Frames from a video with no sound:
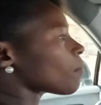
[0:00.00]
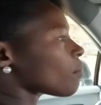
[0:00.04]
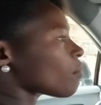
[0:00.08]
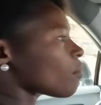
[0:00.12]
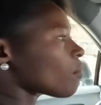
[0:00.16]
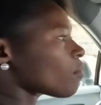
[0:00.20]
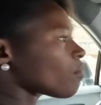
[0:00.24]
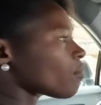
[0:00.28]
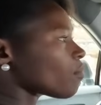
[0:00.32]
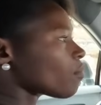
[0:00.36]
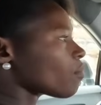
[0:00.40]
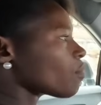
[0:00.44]
me
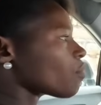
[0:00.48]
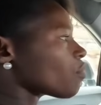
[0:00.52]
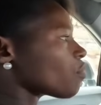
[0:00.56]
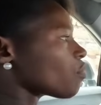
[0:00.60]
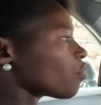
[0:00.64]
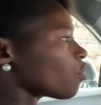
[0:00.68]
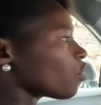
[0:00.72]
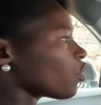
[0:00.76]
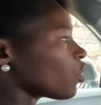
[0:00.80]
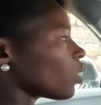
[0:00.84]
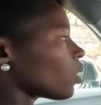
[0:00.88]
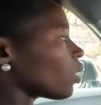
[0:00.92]
also pay a
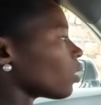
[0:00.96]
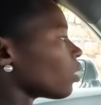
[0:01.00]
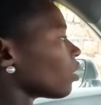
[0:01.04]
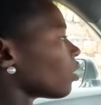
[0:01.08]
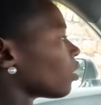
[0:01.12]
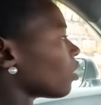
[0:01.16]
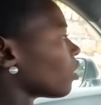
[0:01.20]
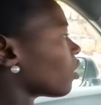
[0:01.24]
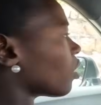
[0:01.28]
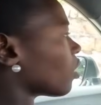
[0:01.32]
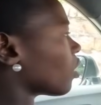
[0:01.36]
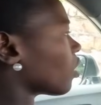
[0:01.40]
tax in
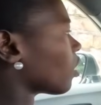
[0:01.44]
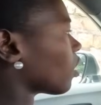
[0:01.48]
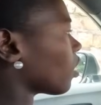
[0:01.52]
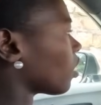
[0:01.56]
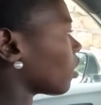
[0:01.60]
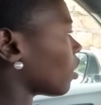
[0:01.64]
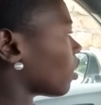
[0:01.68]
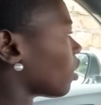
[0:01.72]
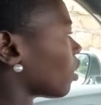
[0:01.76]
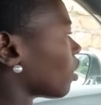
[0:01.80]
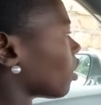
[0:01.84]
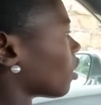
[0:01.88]
Habane
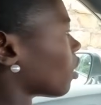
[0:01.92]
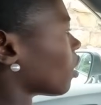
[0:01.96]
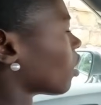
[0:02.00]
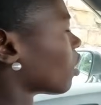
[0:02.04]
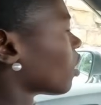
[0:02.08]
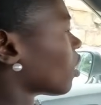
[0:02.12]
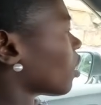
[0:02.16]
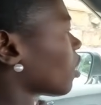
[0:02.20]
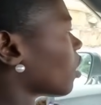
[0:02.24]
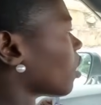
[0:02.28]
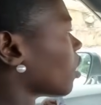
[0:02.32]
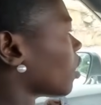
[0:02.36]
on my
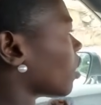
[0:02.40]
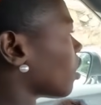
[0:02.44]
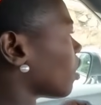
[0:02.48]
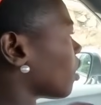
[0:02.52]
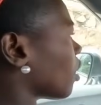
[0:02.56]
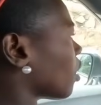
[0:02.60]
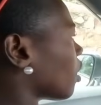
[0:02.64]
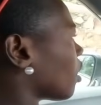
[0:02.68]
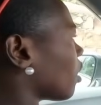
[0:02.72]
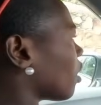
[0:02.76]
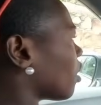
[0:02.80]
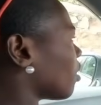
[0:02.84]

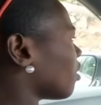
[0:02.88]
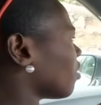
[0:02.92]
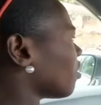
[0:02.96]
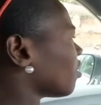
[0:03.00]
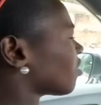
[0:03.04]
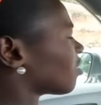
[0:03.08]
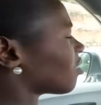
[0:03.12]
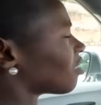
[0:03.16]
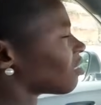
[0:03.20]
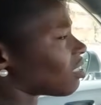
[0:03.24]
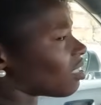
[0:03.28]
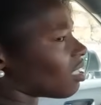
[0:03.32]
supplements, which is
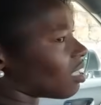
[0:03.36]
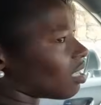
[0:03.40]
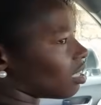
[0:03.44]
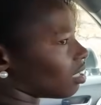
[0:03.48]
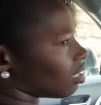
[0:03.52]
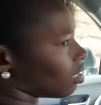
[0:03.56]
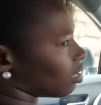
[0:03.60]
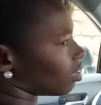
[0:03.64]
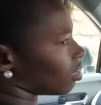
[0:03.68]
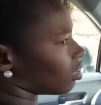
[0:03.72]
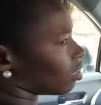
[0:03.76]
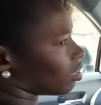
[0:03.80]
like, first of
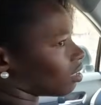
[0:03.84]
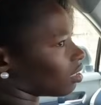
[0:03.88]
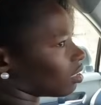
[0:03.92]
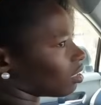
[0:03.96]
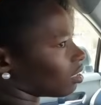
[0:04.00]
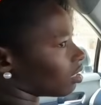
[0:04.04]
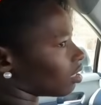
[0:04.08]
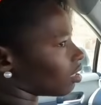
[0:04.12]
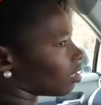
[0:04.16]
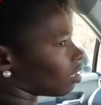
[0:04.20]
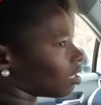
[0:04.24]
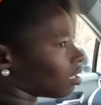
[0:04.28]
all, it wasn't even
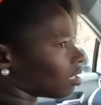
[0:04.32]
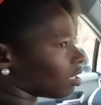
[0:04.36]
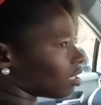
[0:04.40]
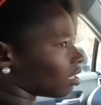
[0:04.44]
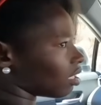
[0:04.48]
a port of